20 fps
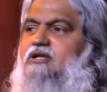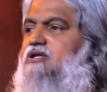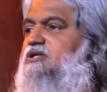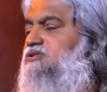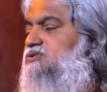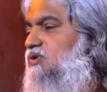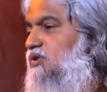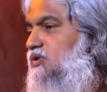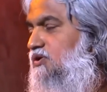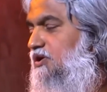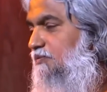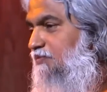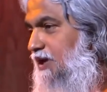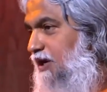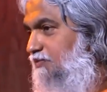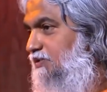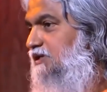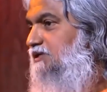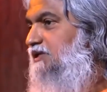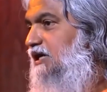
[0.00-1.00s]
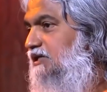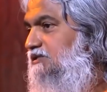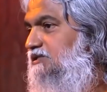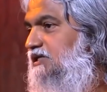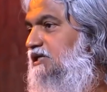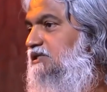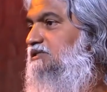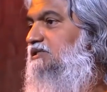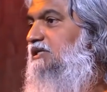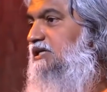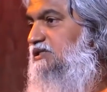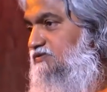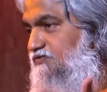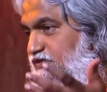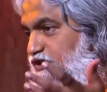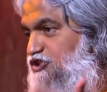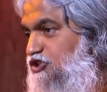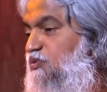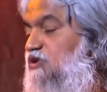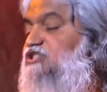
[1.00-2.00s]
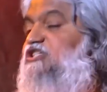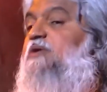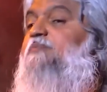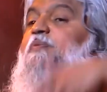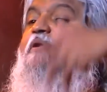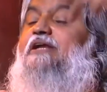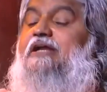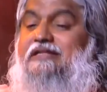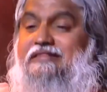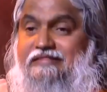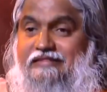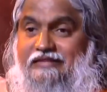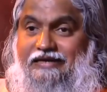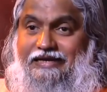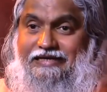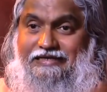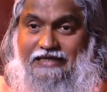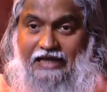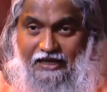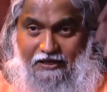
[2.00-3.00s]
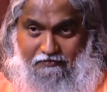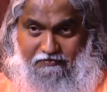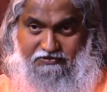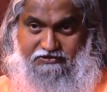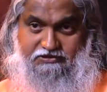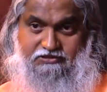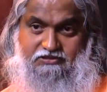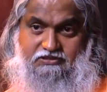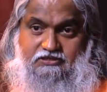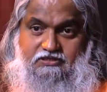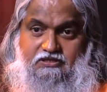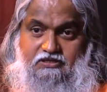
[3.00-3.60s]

So the Bible tells us this vision was repeated 3 times.